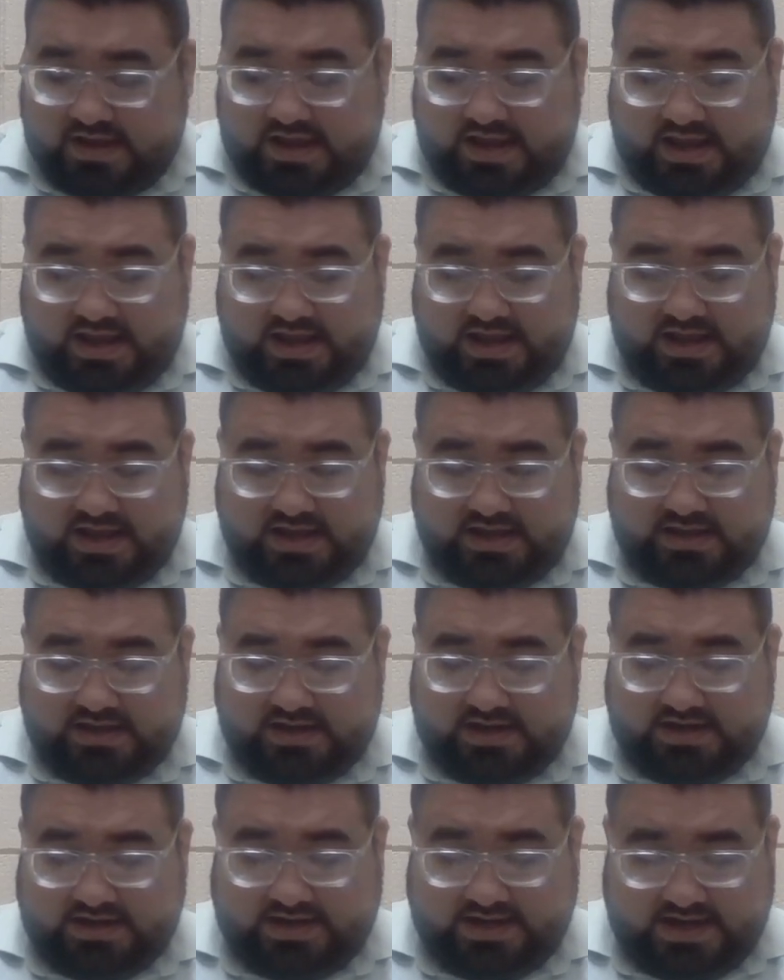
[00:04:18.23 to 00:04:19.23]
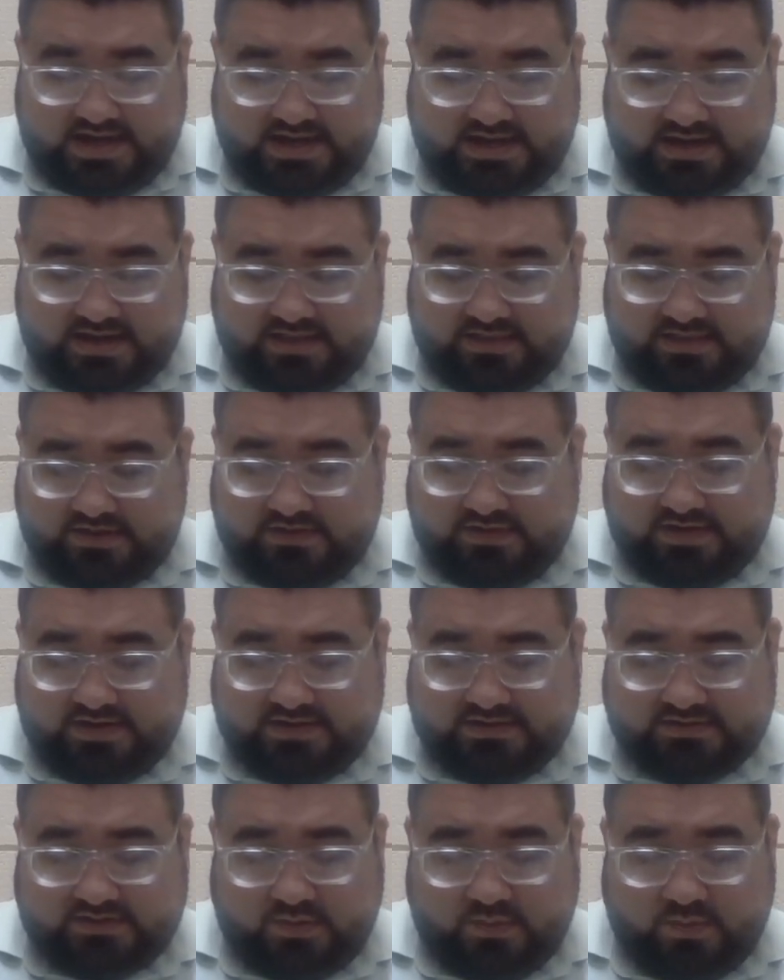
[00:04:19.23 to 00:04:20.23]
And again, there
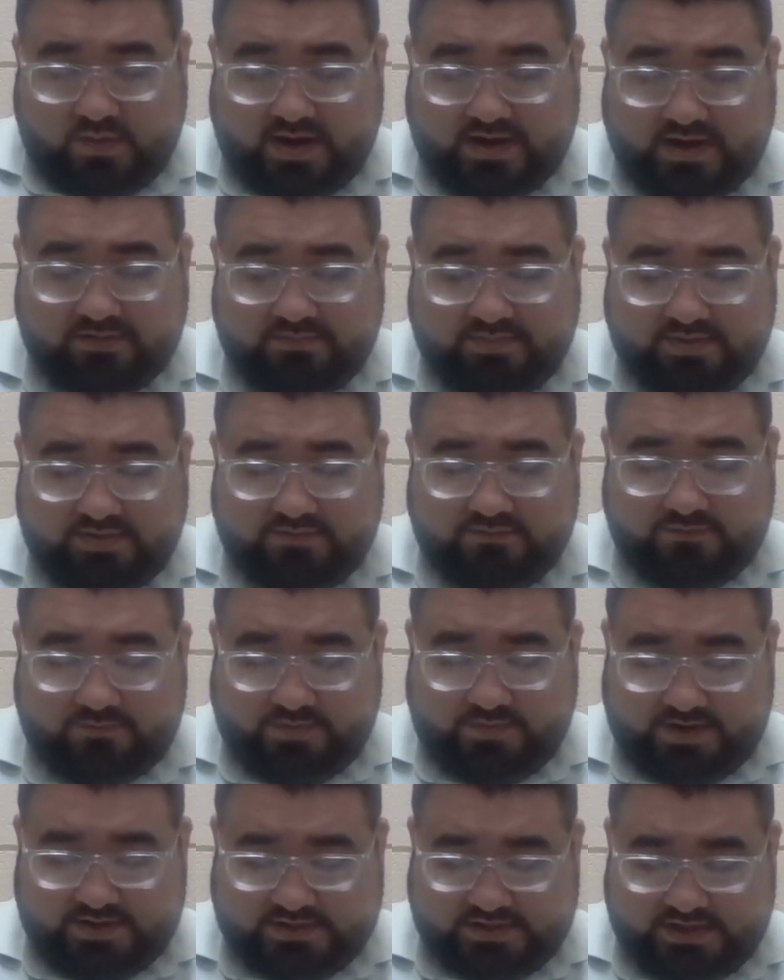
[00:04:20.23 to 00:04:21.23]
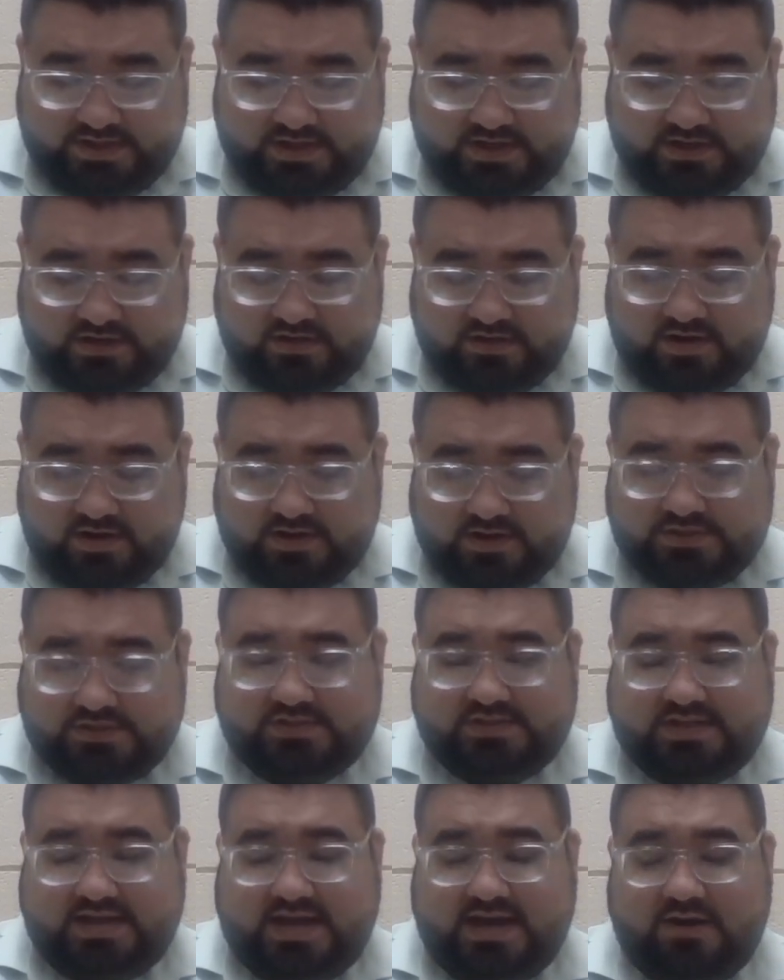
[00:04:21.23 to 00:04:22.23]
is quite a bit of information here on
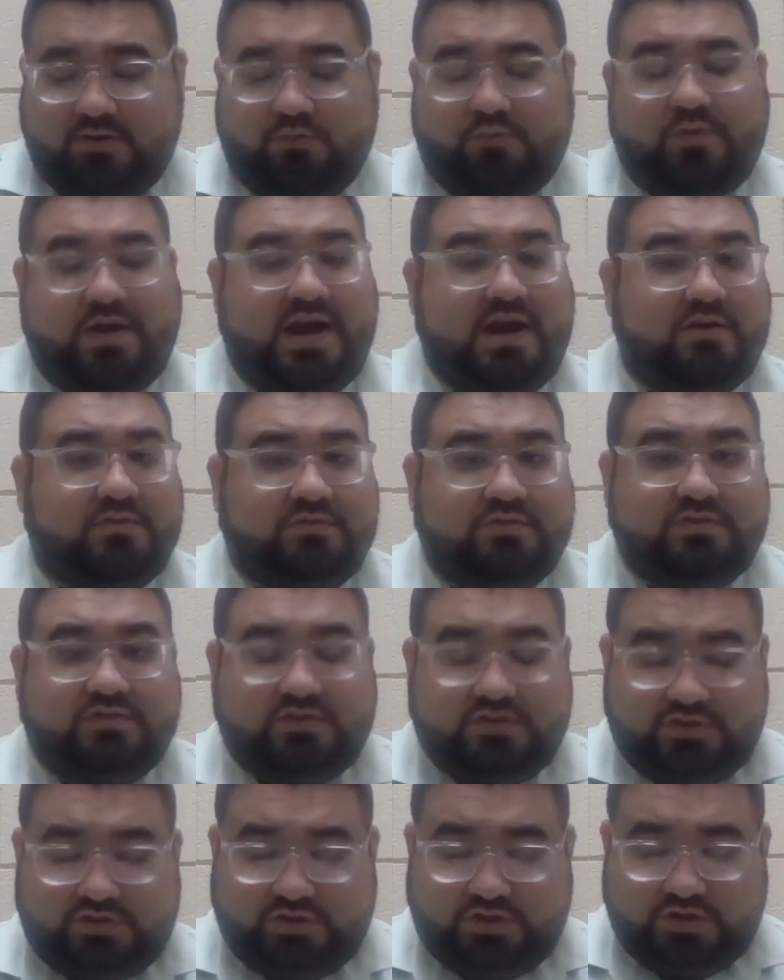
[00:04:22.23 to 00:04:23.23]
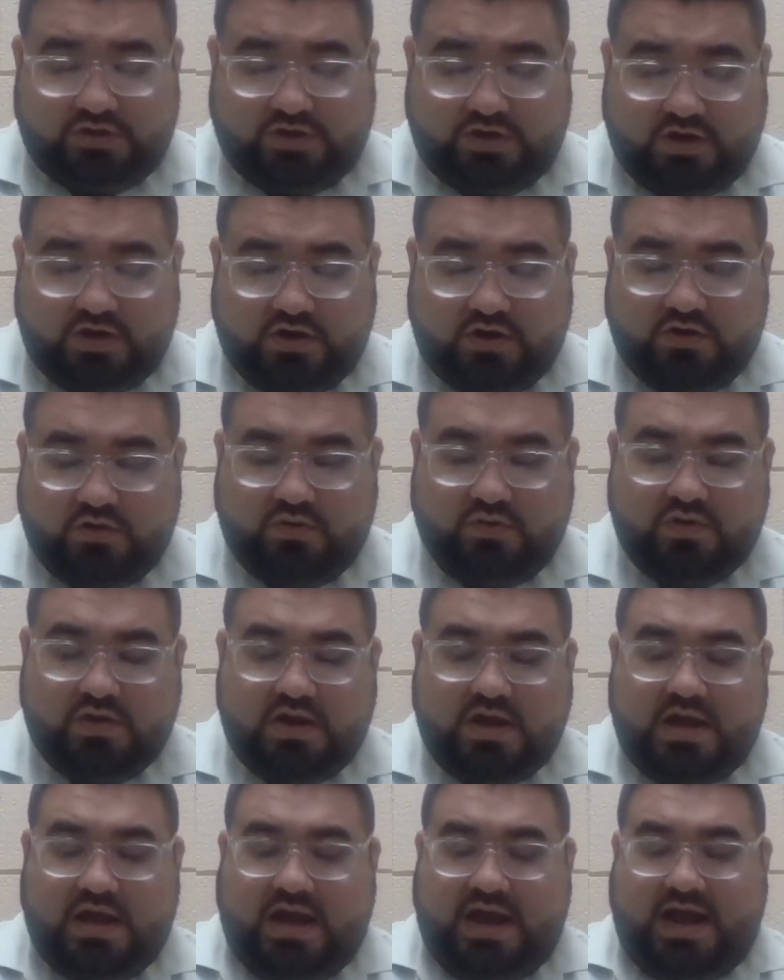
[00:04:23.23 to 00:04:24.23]
just how rounds should go,
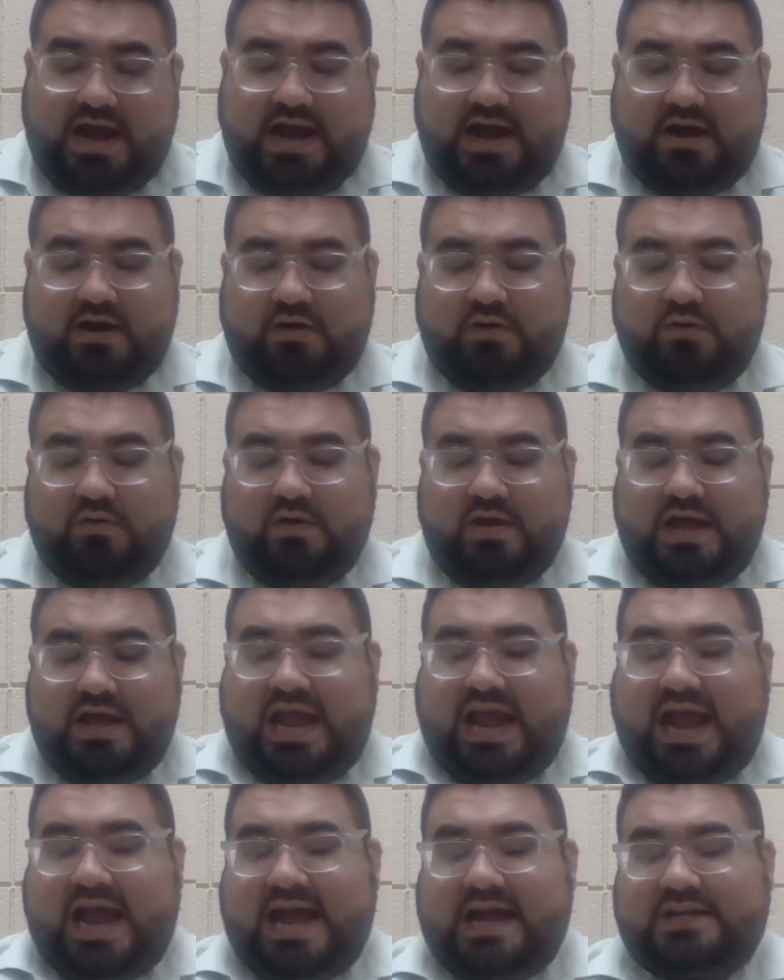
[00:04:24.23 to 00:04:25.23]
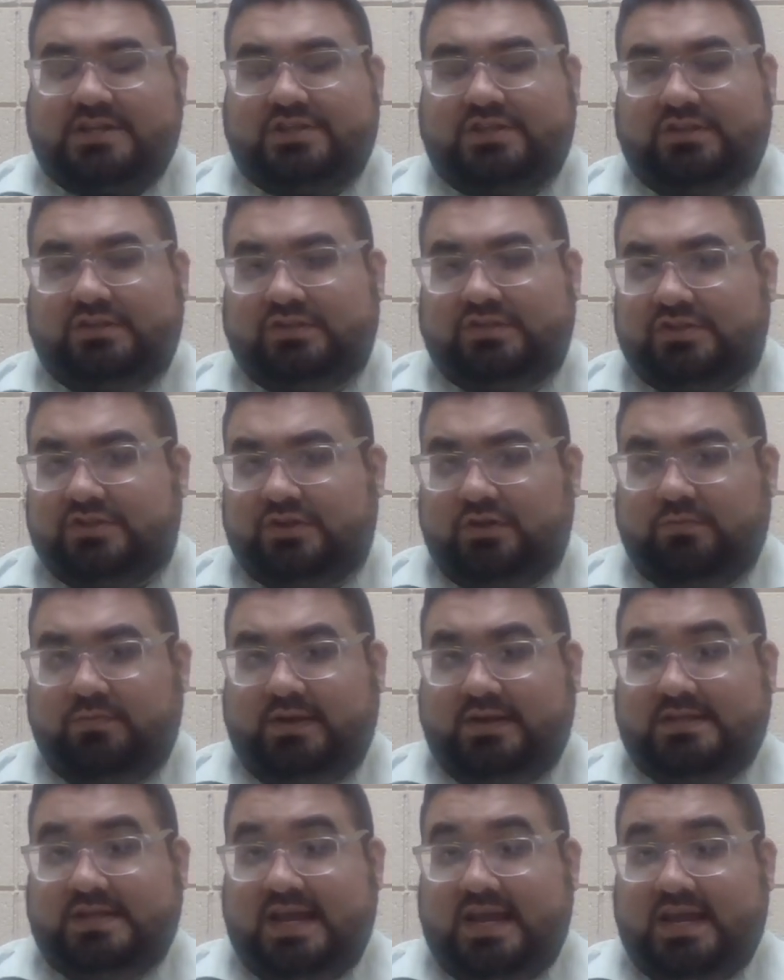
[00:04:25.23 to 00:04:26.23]
how actions should be
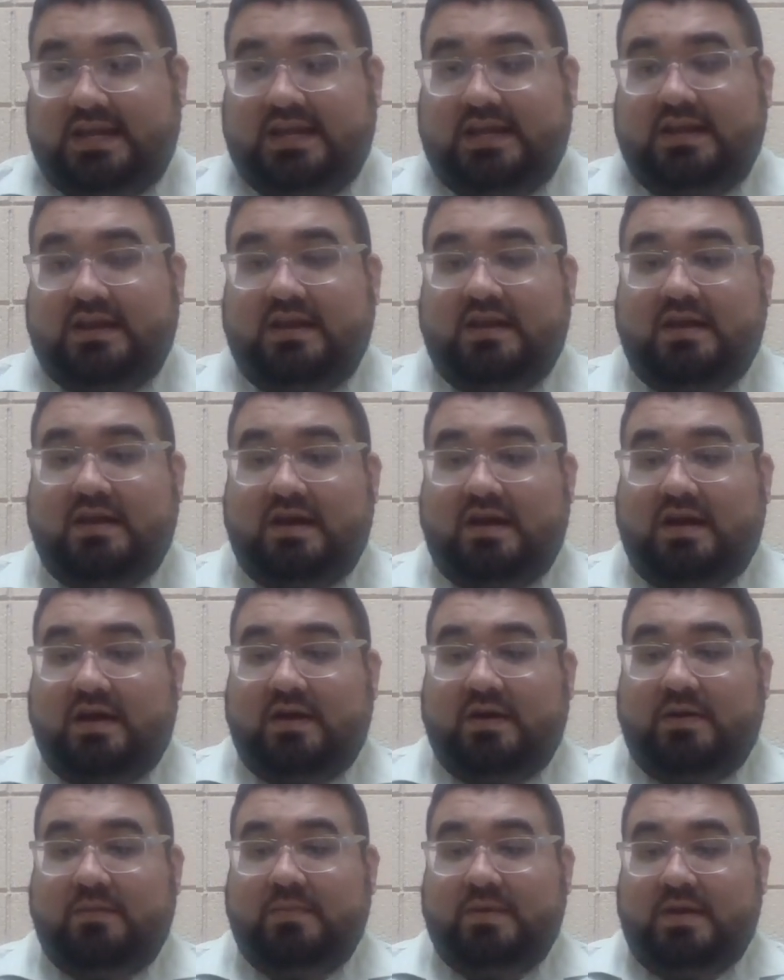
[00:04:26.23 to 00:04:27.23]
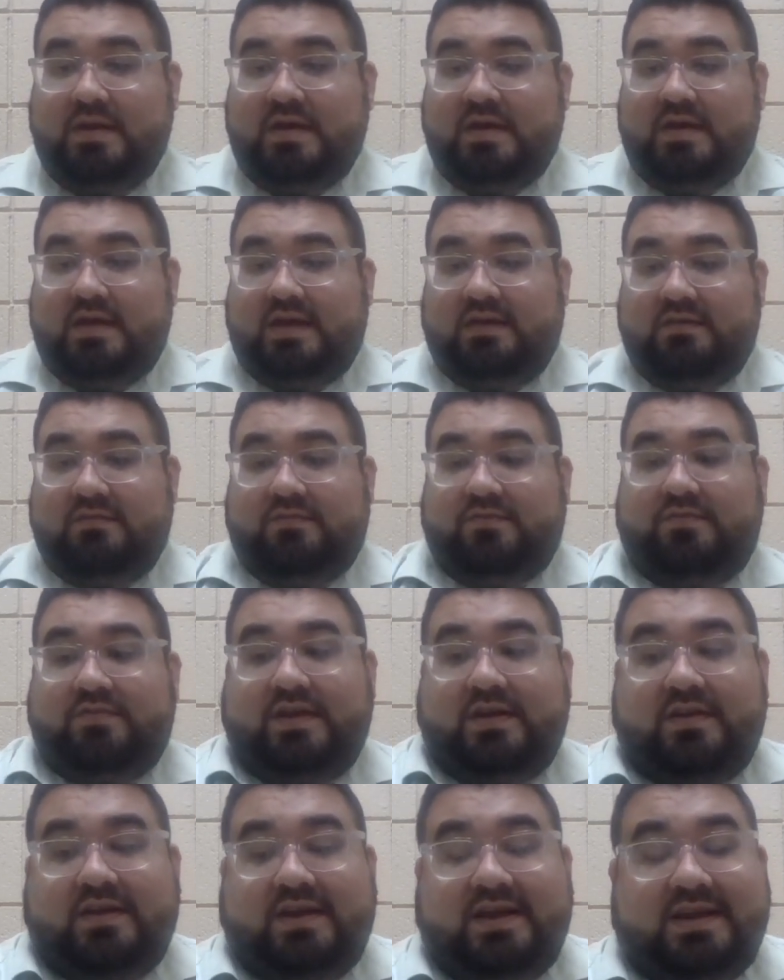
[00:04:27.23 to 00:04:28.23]
taken, if
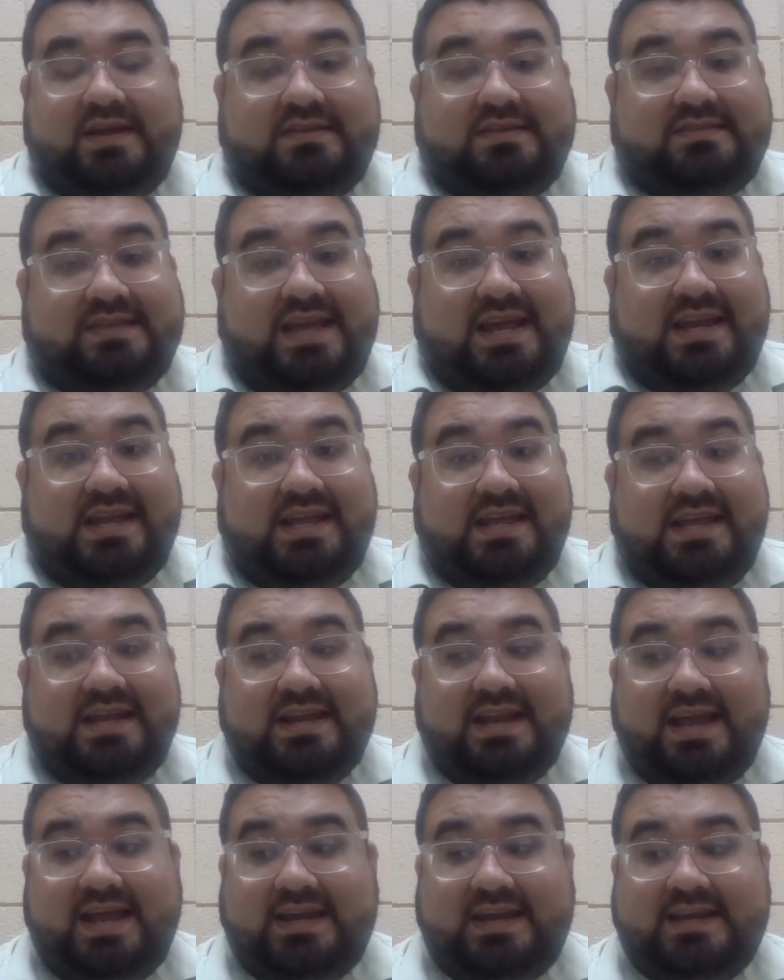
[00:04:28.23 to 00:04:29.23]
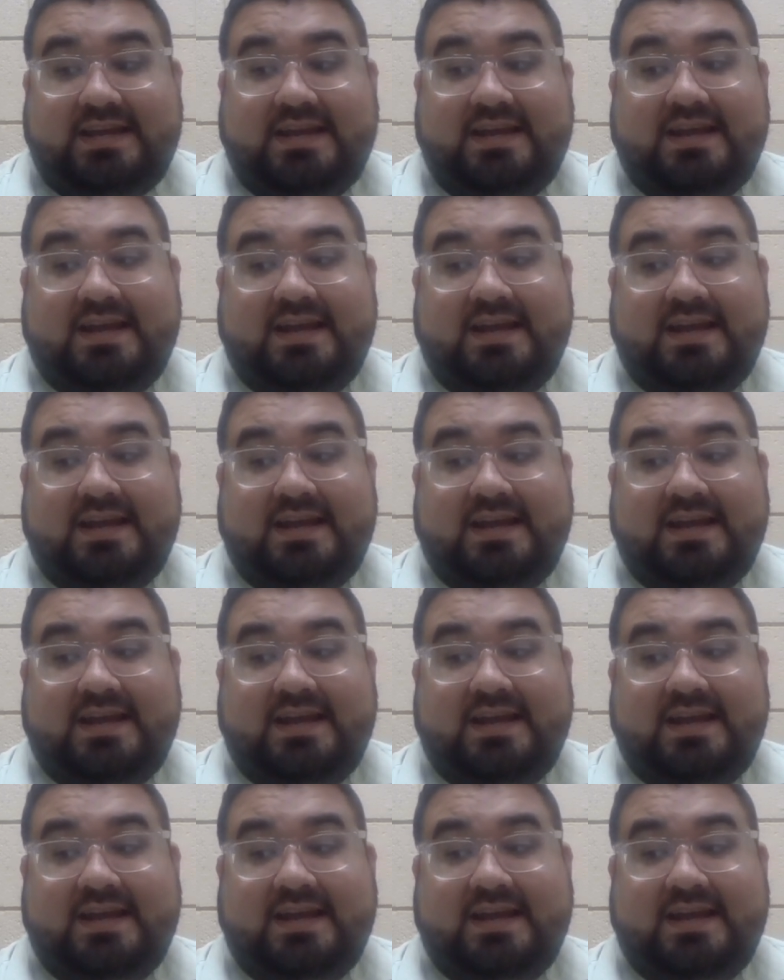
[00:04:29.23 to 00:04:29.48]
there is any, like,